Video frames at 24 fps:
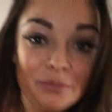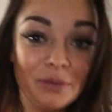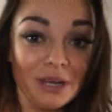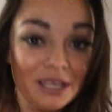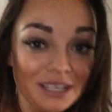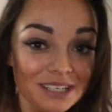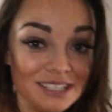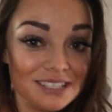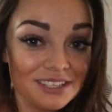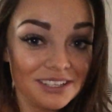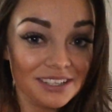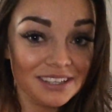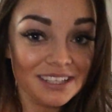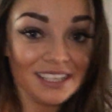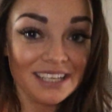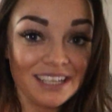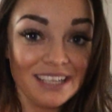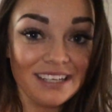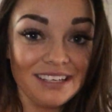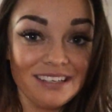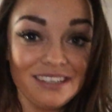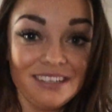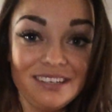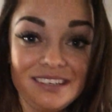But until
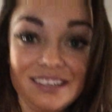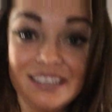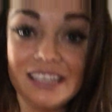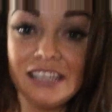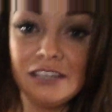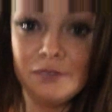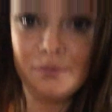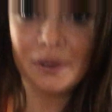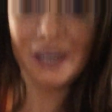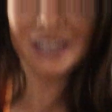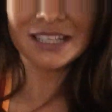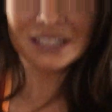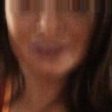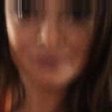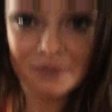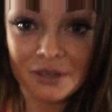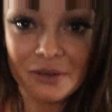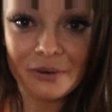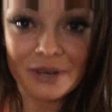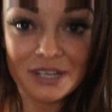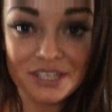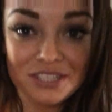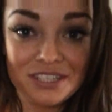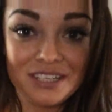then, keep asking
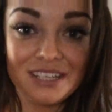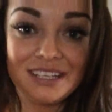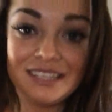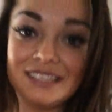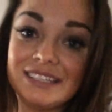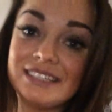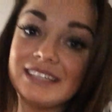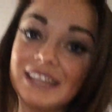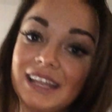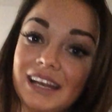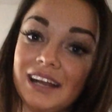me questions,